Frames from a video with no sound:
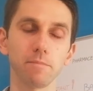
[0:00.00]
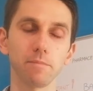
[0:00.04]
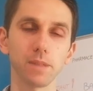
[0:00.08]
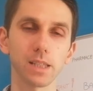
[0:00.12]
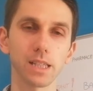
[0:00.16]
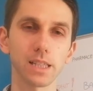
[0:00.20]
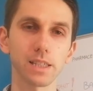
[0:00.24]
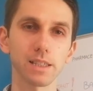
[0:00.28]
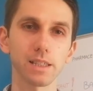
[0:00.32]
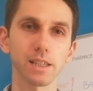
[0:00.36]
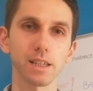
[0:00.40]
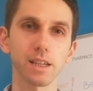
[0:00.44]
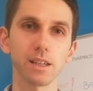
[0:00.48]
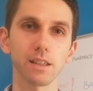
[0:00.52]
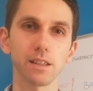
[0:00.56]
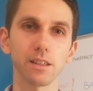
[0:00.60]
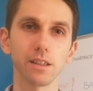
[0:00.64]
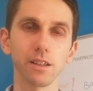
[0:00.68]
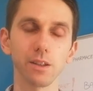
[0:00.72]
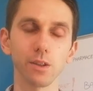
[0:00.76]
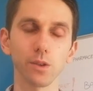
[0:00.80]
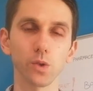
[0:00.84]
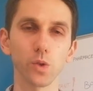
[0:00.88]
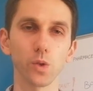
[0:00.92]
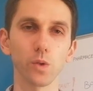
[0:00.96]
let's say
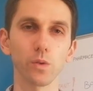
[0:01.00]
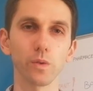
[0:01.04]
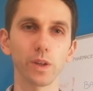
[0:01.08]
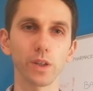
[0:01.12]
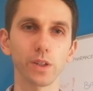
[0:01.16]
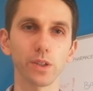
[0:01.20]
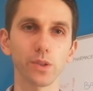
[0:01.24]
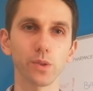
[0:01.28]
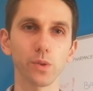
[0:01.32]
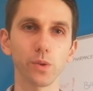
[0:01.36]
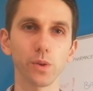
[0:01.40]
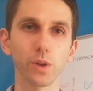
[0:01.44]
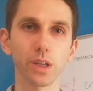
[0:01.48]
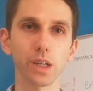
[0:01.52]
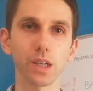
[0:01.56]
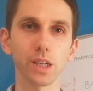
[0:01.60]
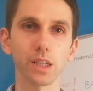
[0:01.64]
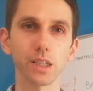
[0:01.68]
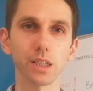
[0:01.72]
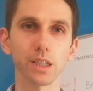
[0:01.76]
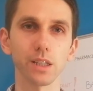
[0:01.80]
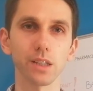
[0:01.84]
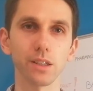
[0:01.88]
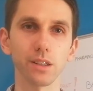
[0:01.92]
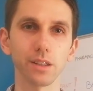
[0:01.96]
it two weeks doing
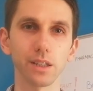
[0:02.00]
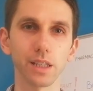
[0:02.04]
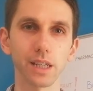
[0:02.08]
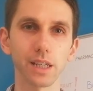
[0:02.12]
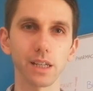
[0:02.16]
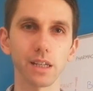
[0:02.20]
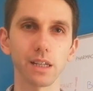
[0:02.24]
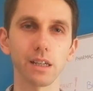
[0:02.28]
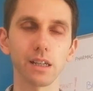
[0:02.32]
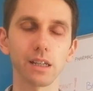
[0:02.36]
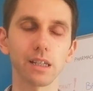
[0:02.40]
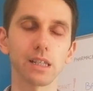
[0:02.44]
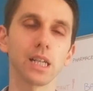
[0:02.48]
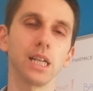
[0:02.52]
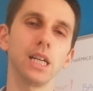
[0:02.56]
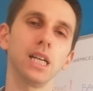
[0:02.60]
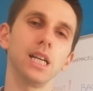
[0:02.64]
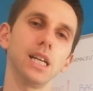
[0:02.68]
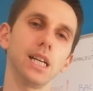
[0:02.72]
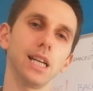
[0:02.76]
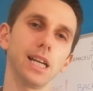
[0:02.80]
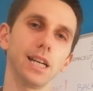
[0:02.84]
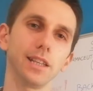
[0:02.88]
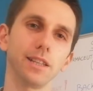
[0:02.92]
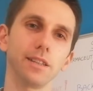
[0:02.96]
it, taking it,
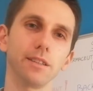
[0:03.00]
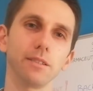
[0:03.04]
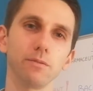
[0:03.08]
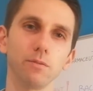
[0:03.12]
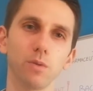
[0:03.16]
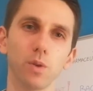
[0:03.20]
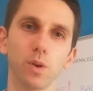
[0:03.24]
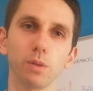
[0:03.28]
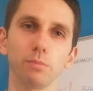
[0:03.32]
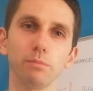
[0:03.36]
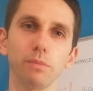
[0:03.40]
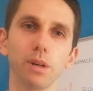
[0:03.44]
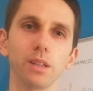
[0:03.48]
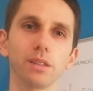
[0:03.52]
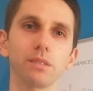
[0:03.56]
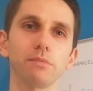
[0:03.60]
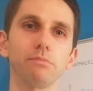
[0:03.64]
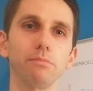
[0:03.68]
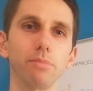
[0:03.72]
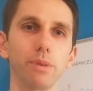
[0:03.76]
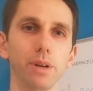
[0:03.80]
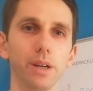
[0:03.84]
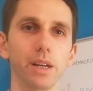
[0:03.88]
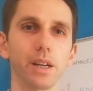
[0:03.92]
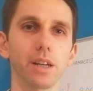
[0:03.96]
and one month
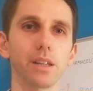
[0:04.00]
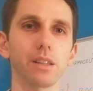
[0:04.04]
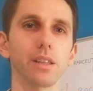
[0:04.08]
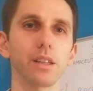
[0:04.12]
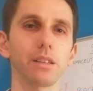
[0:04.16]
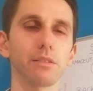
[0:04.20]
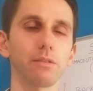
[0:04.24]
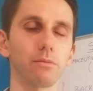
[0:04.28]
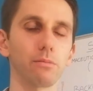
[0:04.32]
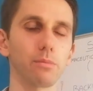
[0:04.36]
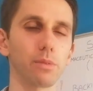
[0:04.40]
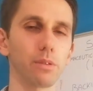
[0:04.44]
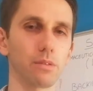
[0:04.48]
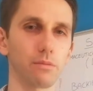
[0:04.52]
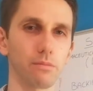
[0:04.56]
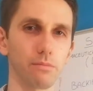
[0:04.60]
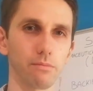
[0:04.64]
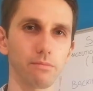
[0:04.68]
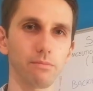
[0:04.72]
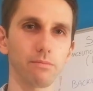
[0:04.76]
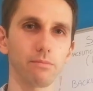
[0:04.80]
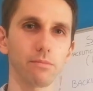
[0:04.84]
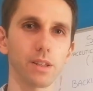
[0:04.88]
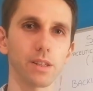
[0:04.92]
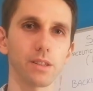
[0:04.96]
break. That will be
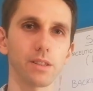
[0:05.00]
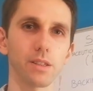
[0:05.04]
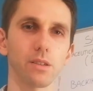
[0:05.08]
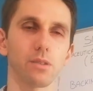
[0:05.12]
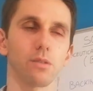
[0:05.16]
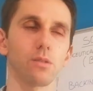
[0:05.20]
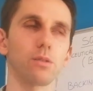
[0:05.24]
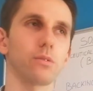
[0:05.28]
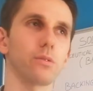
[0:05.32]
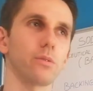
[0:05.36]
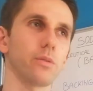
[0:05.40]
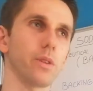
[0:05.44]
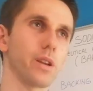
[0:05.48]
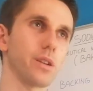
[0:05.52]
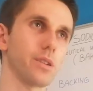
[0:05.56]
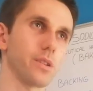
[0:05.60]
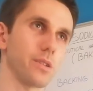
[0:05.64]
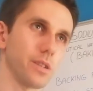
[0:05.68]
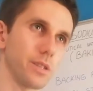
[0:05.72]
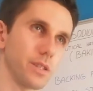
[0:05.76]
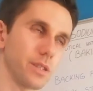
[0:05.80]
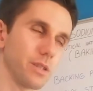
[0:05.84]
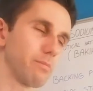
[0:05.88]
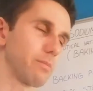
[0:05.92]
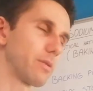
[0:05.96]
that's a good
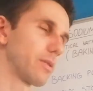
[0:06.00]
ratio. That's a